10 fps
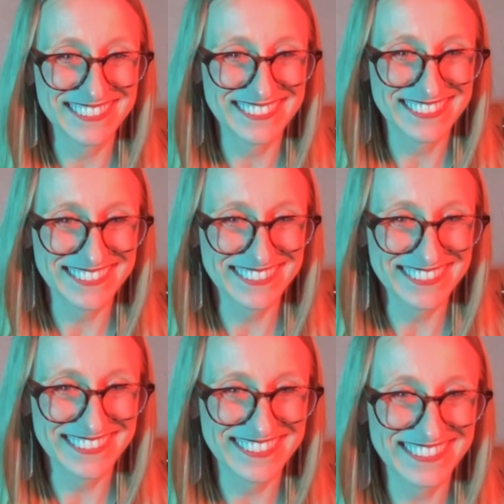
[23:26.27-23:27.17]

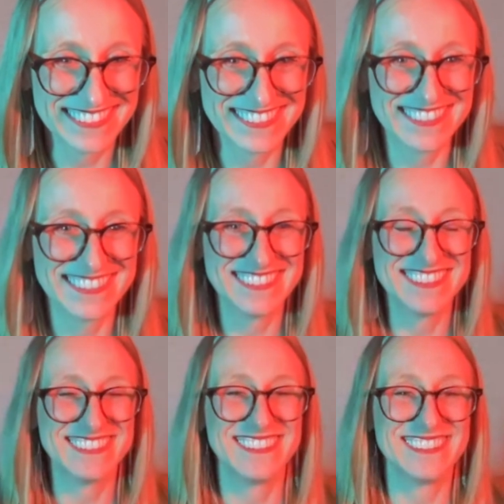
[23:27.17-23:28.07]

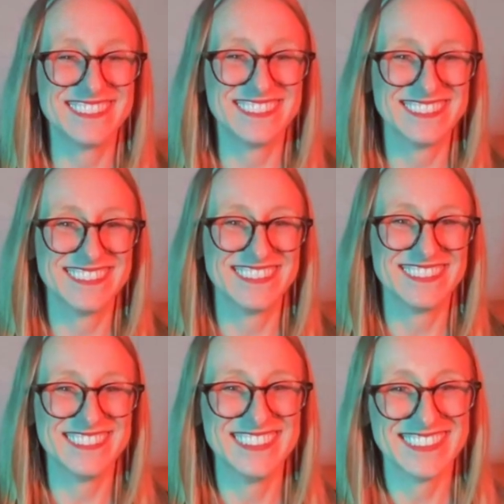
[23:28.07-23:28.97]

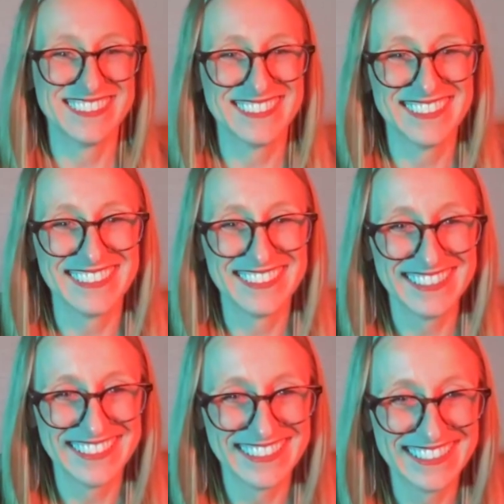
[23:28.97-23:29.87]

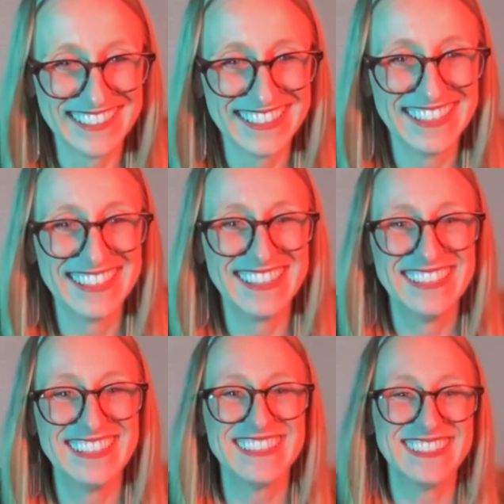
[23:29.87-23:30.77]

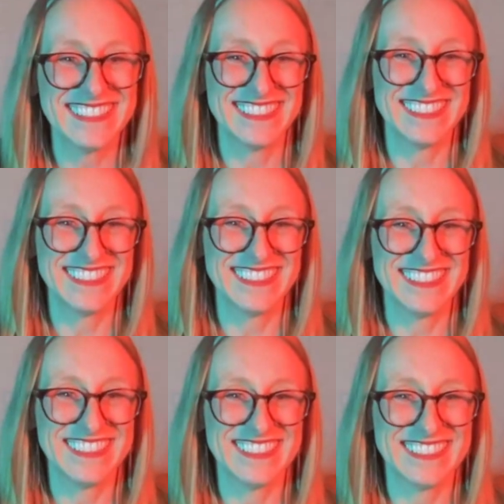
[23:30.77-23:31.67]

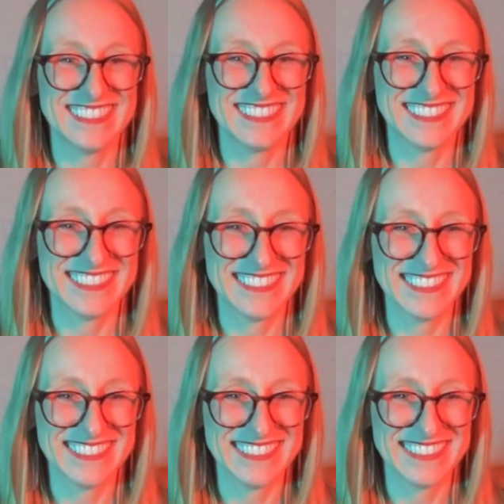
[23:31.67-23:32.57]

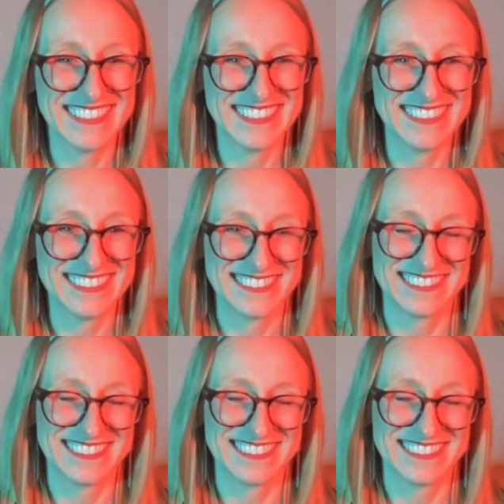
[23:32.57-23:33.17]
This person isn't speaking.